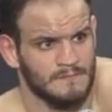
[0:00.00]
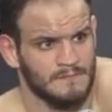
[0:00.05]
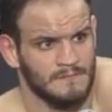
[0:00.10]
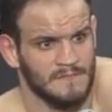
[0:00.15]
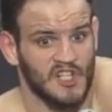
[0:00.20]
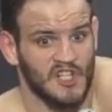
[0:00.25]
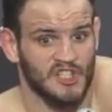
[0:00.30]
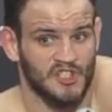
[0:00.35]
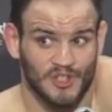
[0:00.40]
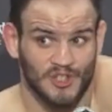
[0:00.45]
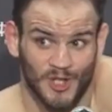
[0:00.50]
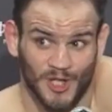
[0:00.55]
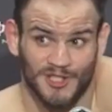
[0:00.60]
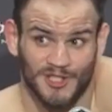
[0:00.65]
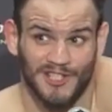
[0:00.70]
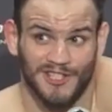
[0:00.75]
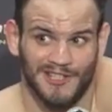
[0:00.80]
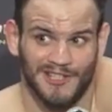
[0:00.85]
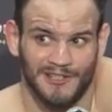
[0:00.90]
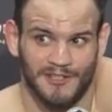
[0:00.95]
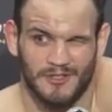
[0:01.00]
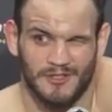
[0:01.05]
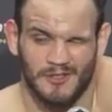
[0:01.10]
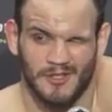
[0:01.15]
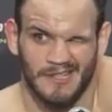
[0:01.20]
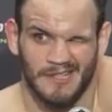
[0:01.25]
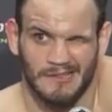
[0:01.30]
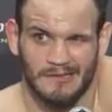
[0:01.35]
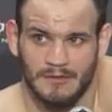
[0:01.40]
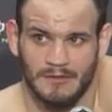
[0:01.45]
Uh, Construction
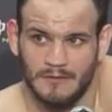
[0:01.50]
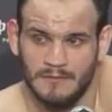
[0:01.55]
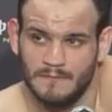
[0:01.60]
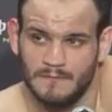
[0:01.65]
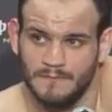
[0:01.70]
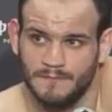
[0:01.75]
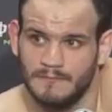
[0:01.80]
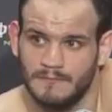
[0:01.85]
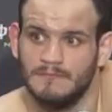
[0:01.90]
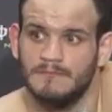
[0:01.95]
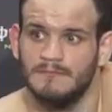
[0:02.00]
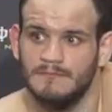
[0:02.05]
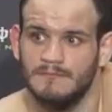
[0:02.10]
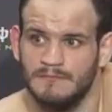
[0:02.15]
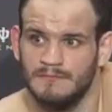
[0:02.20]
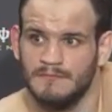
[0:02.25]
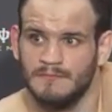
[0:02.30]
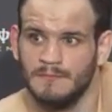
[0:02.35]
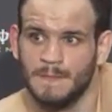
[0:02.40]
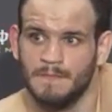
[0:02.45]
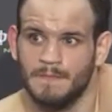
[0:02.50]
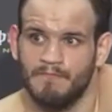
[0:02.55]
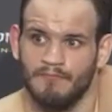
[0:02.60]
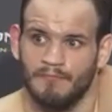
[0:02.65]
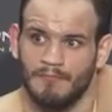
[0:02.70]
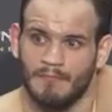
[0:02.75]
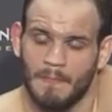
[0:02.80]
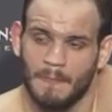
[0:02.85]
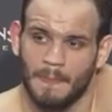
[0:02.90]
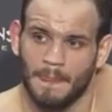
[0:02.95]
industry absolutely
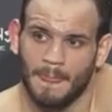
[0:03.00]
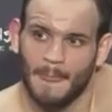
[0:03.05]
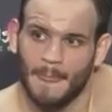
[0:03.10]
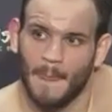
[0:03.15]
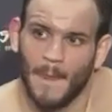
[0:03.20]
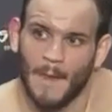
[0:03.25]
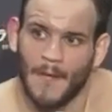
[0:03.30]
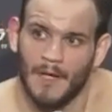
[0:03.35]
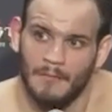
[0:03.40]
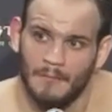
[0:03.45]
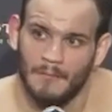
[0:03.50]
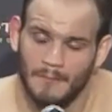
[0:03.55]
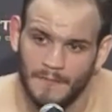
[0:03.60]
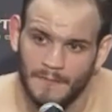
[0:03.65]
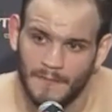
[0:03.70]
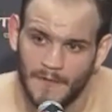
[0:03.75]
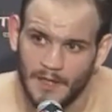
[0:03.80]
incredible performance tonight.